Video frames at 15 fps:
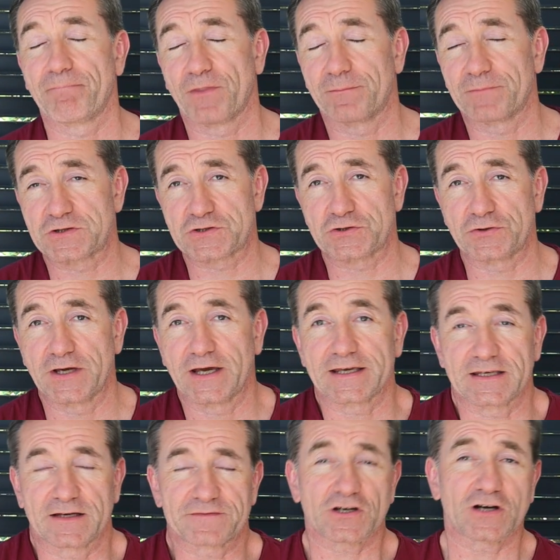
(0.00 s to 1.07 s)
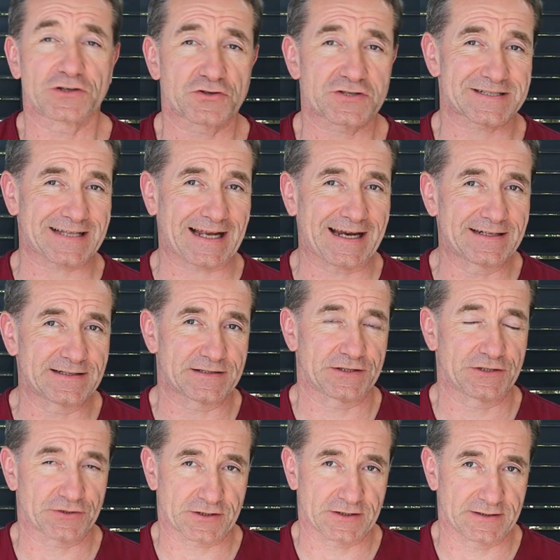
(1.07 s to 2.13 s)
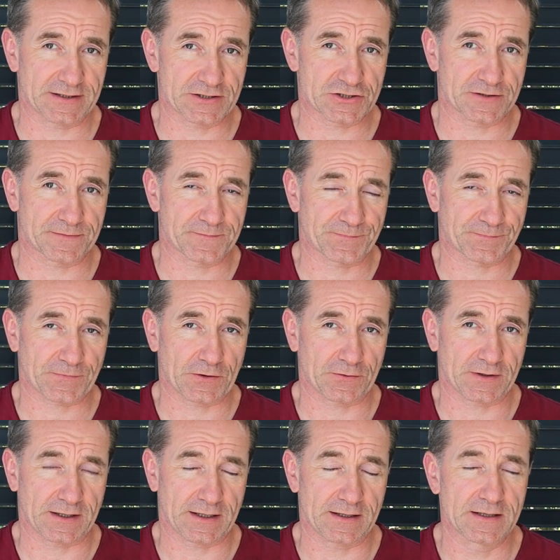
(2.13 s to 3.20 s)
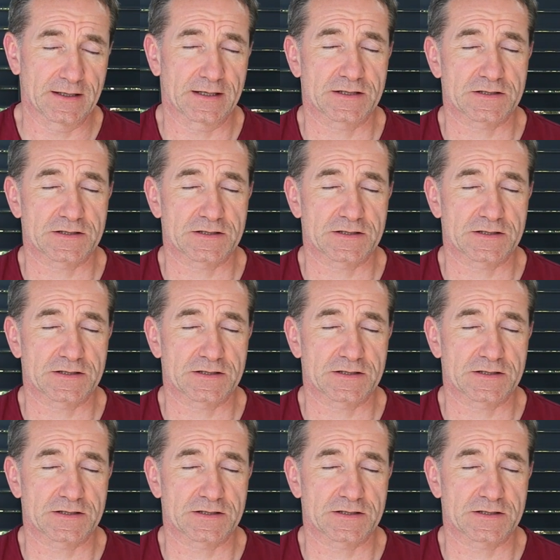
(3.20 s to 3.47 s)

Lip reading: Number two, you have to understand your condition, okay?